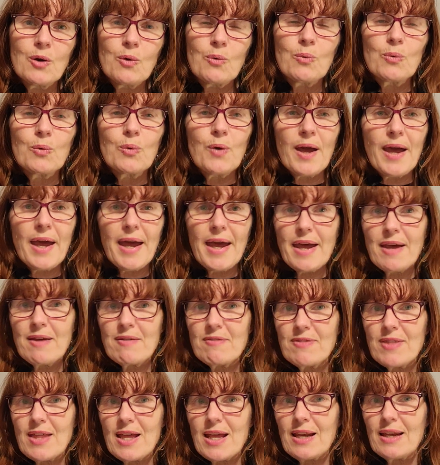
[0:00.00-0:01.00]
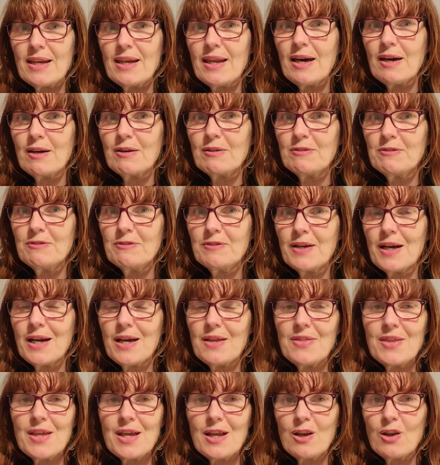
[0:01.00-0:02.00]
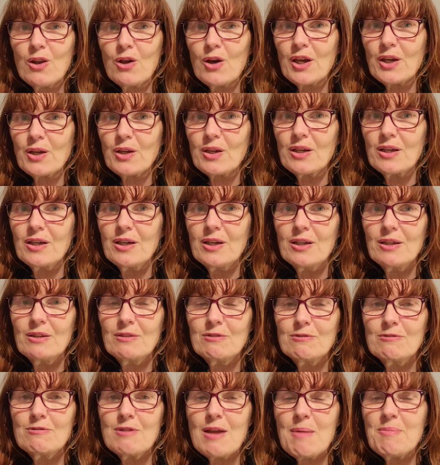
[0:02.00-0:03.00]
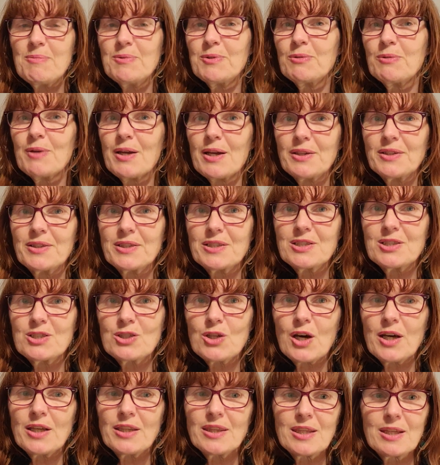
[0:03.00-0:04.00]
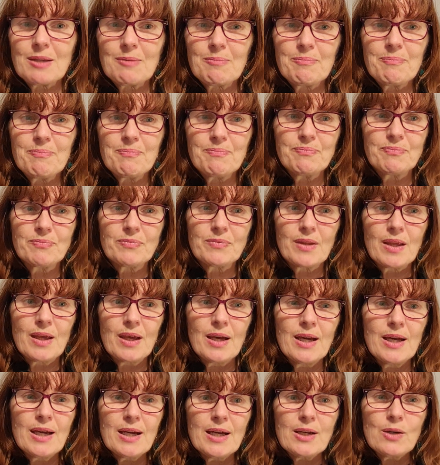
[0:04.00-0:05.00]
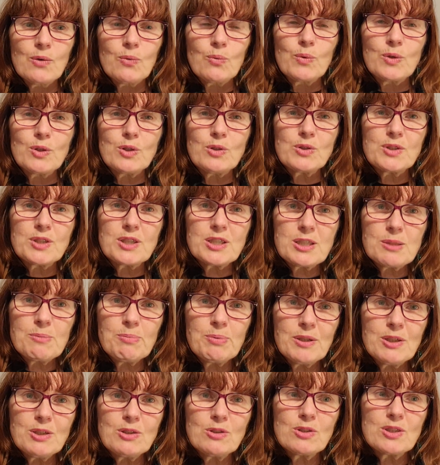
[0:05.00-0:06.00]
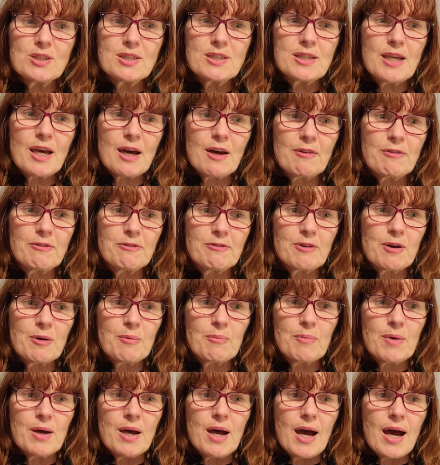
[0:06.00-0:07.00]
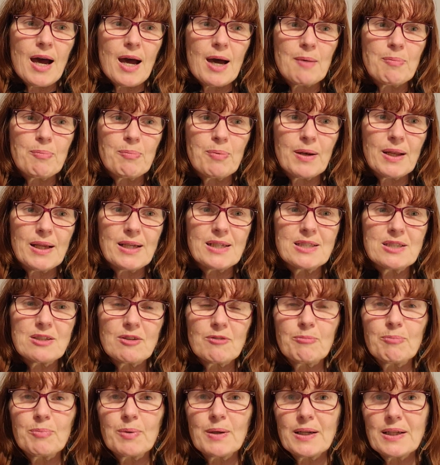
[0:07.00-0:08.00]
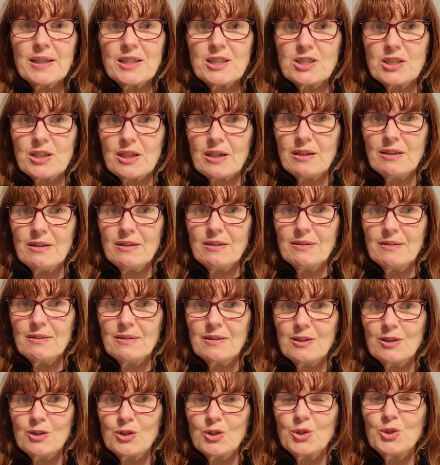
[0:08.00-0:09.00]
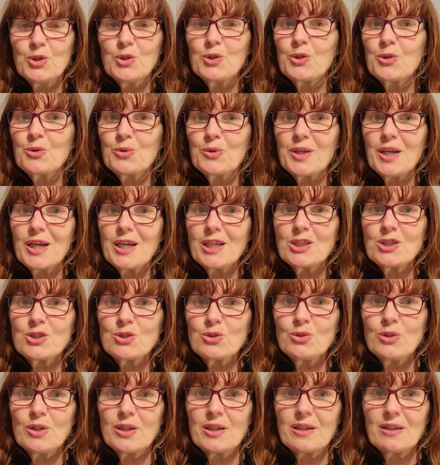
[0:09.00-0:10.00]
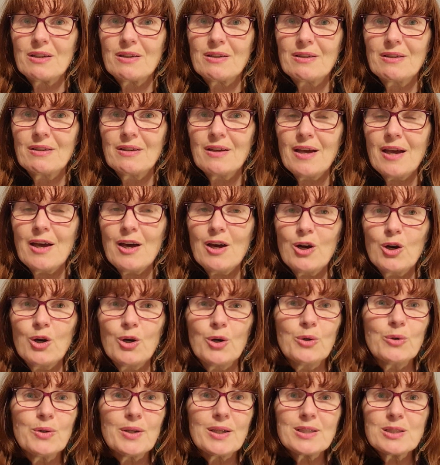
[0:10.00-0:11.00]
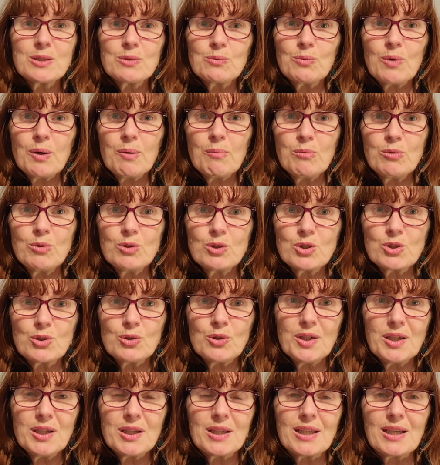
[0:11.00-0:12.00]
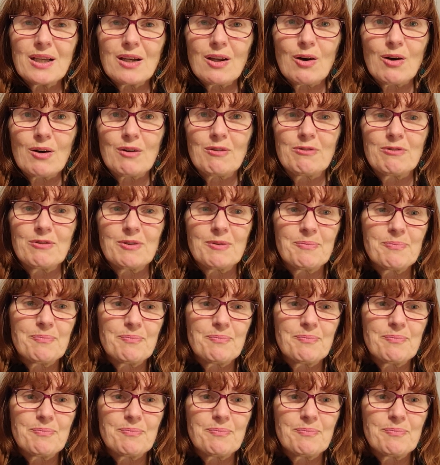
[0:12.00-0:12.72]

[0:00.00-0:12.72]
will have that love and that like wrapped around inside them. When you discipline yourself from a place of pleasure, you create joy. Who doesn't want more joy in their life?